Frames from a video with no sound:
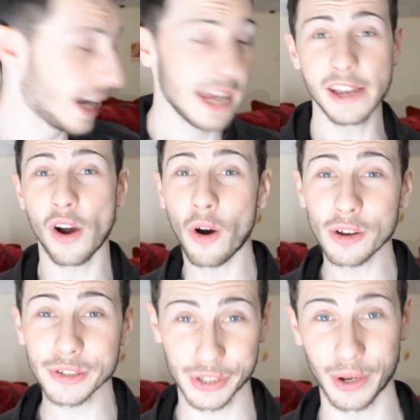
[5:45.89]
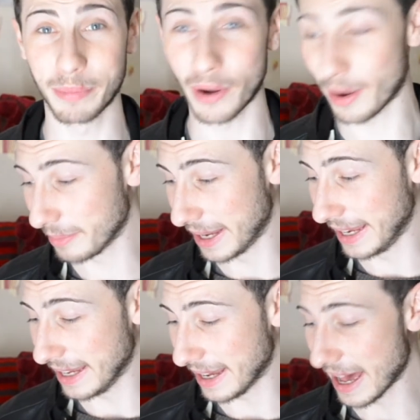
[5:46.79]
He also bought me
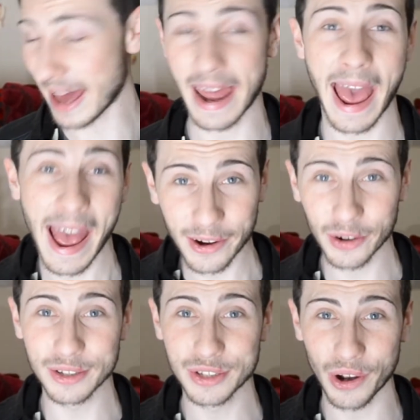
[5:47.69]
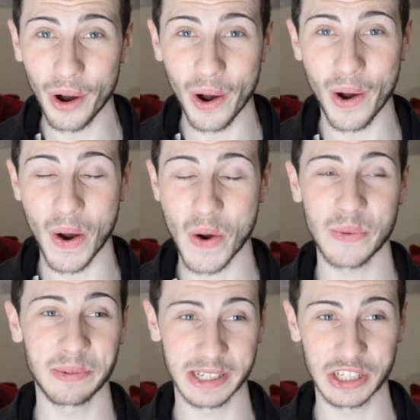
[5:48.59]
an Echo Dot,
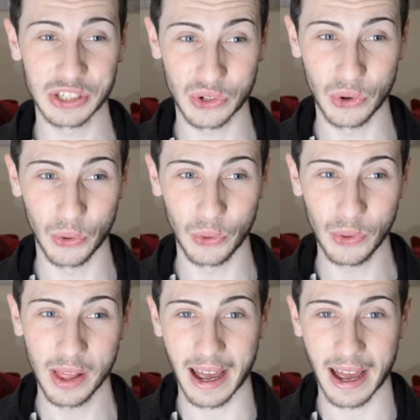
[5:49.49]
which is cool.